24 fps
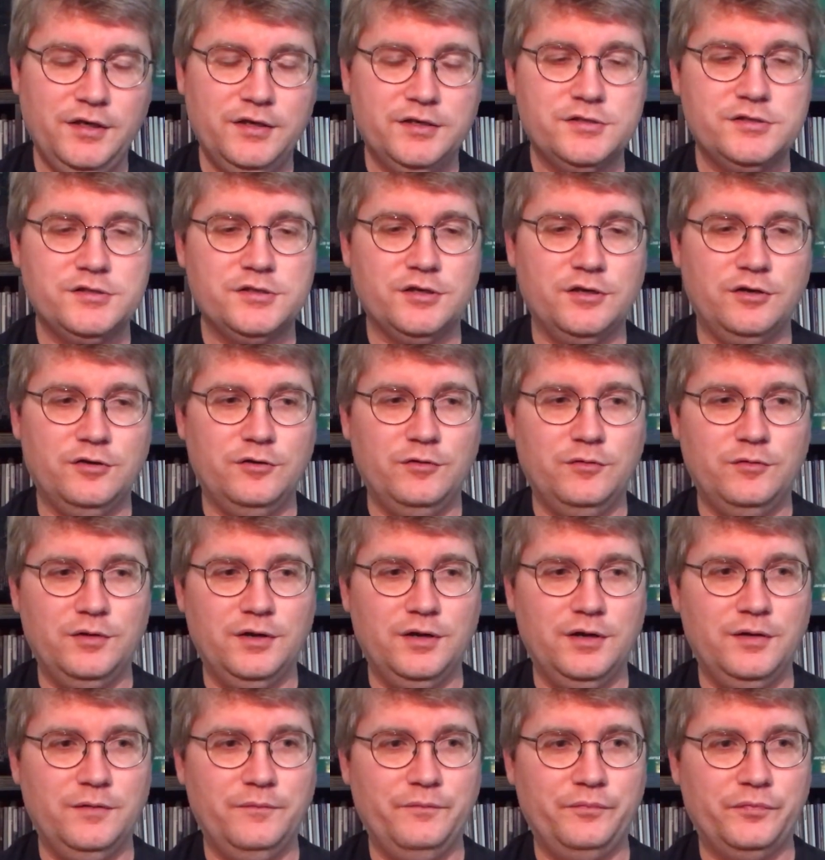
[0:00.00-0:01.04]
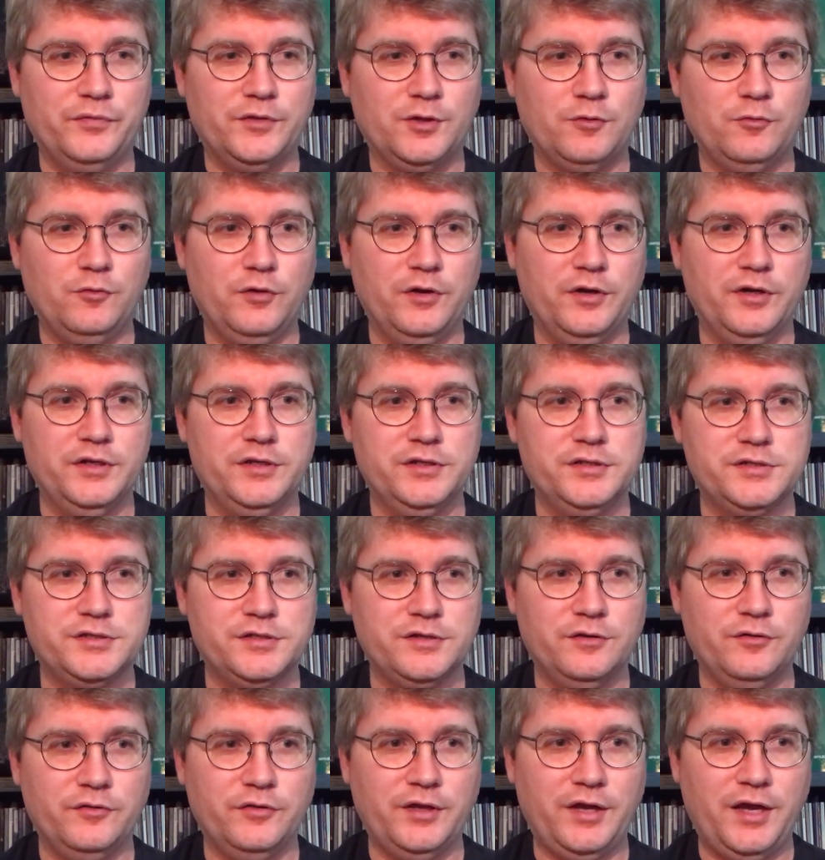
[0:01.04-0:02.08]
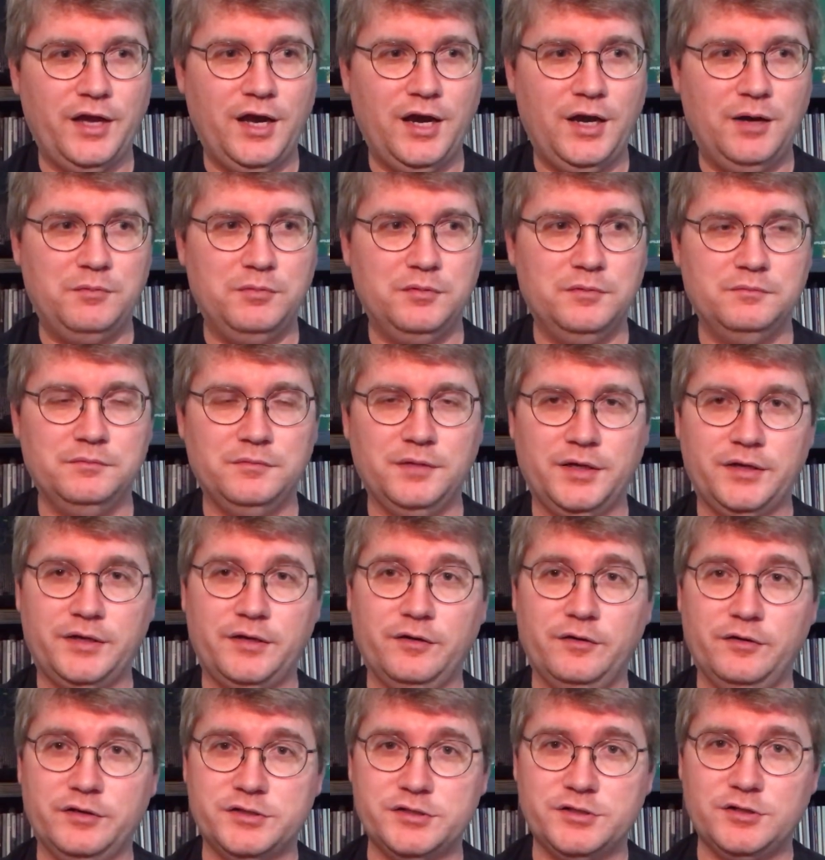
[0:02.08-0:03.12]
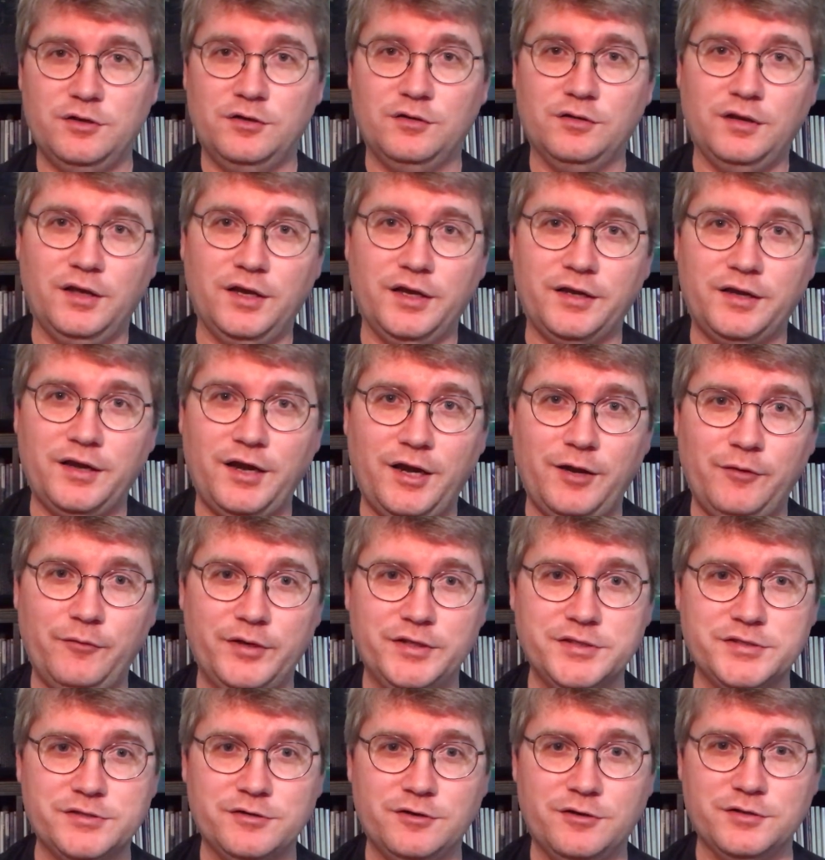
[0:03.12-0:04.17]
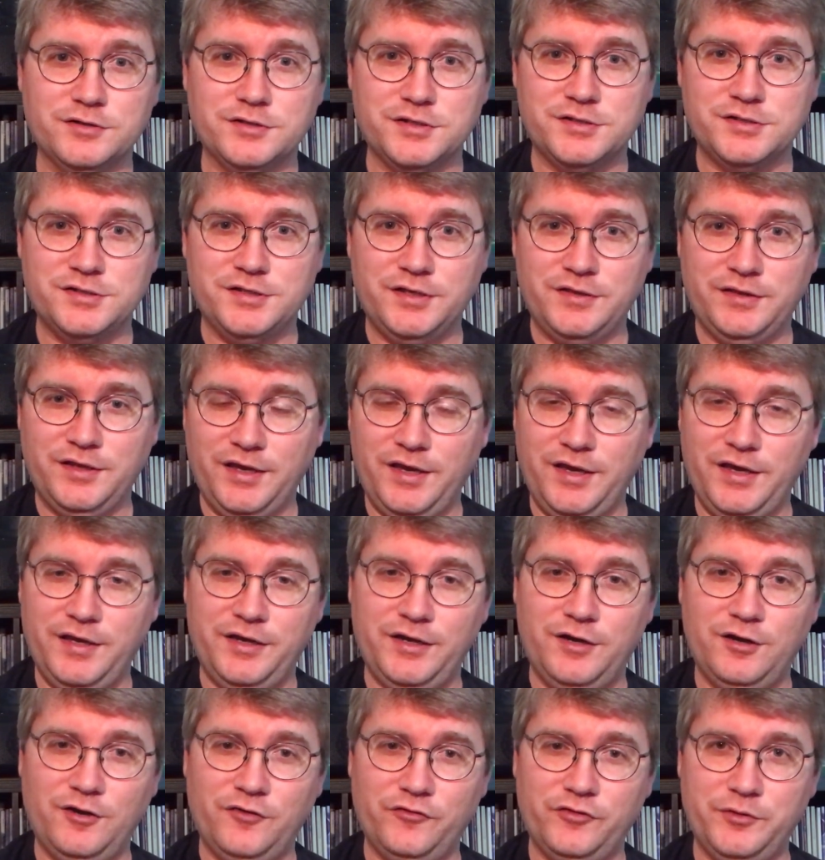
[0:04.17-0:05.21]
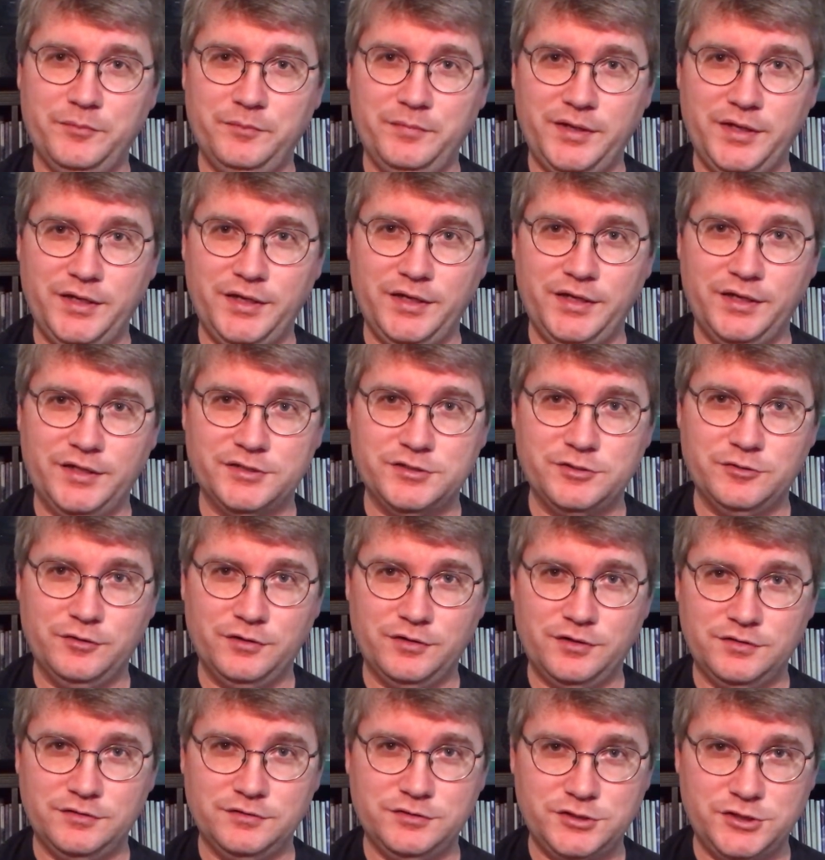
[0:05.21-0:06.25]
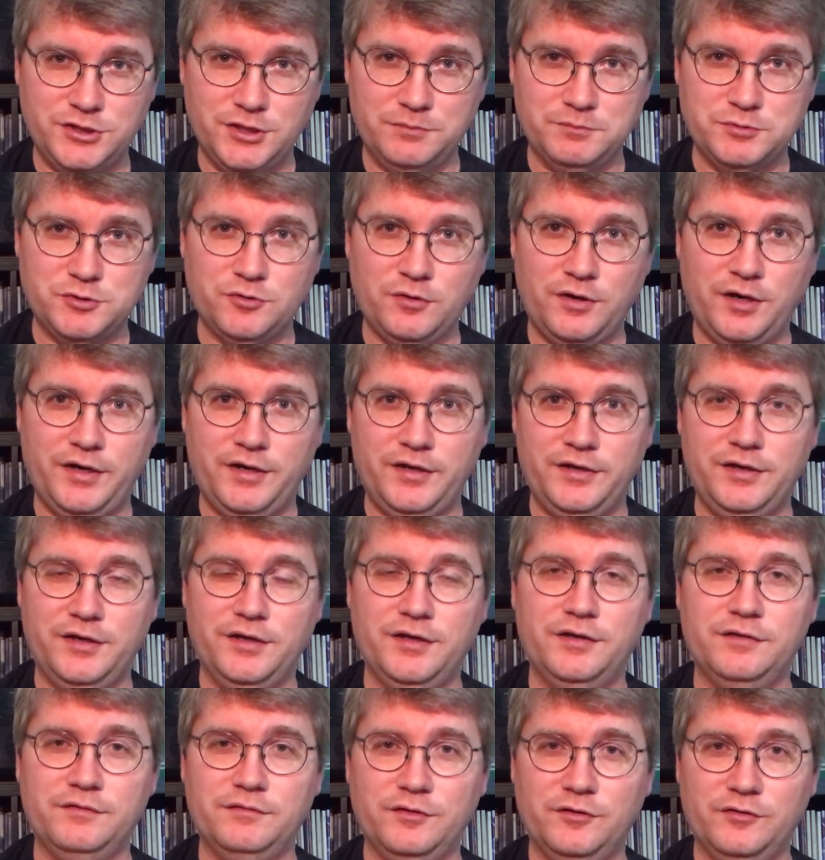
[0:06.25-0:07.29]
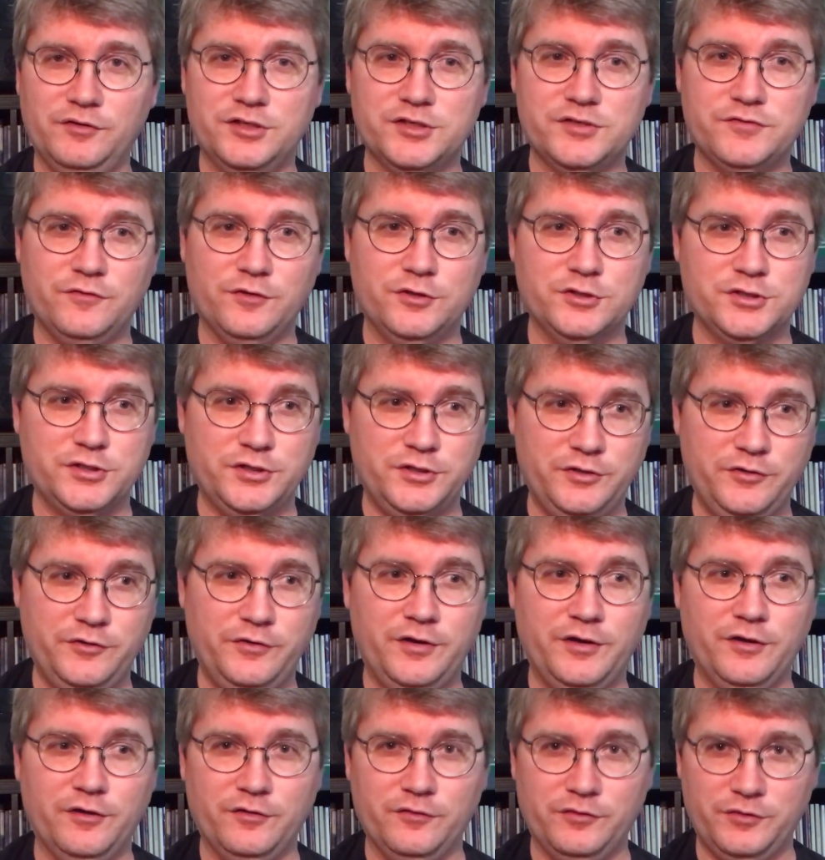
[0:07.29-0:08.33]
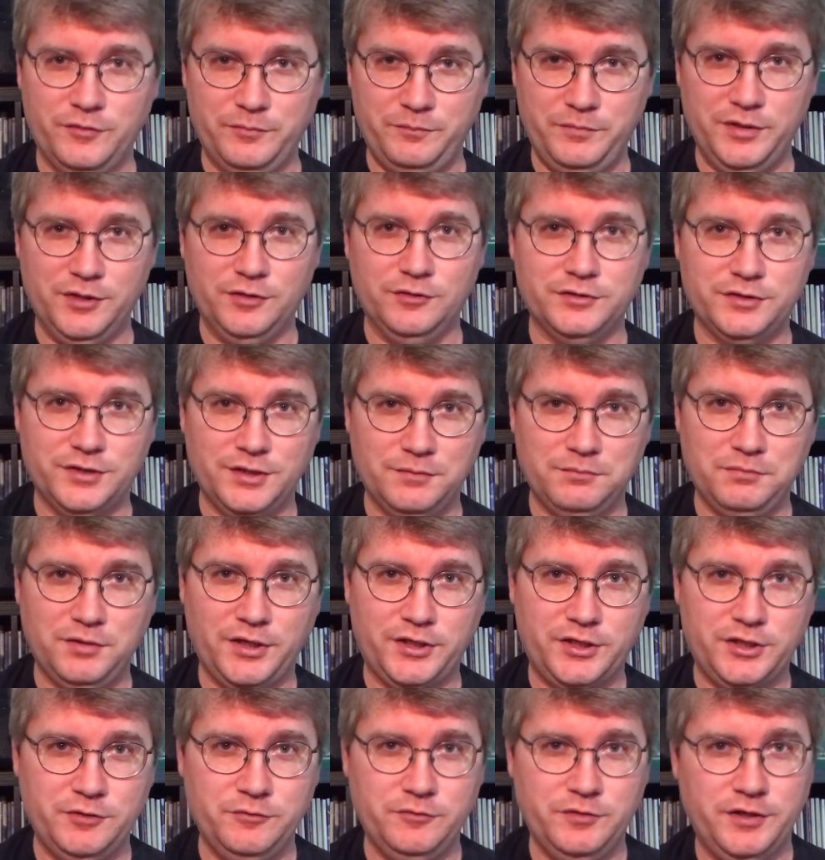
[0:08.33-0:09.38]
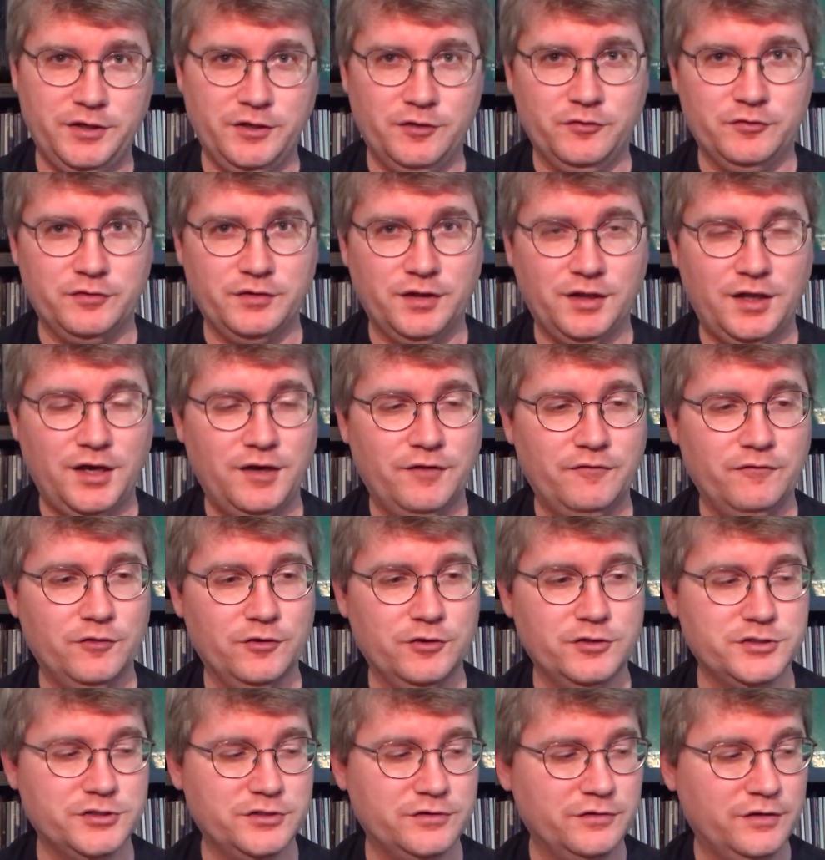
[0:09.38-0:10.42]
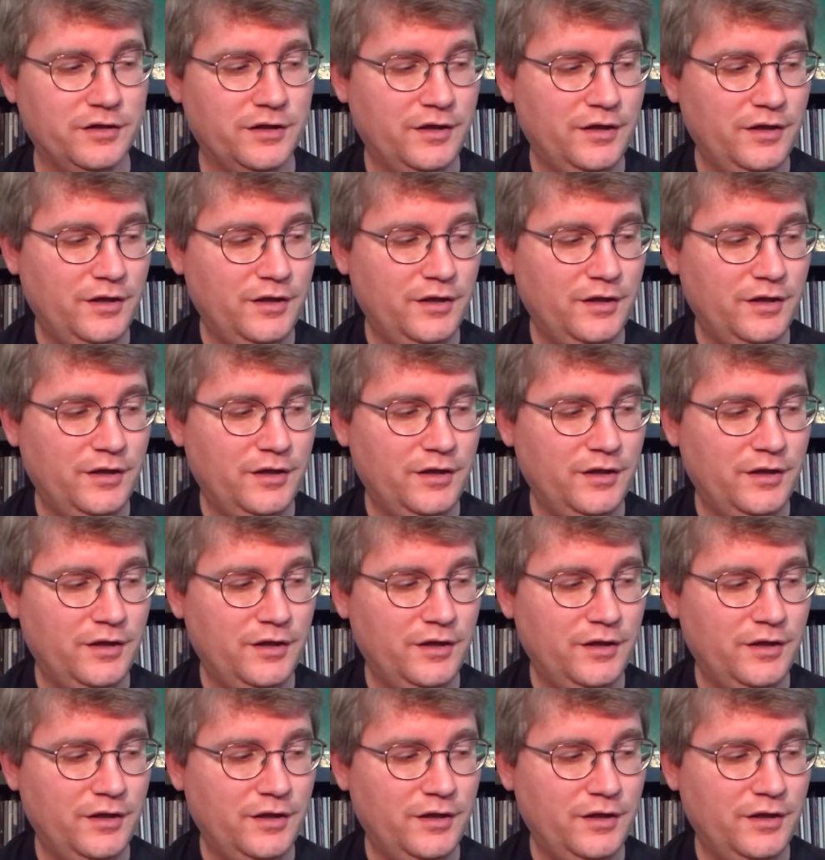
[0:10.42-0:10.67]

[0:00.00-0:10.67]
So whereas on the album, like on a song like Highway Stars, I said they edit off the beginning so it jumps right in. On this version you hear the build up like you would hear on the live version.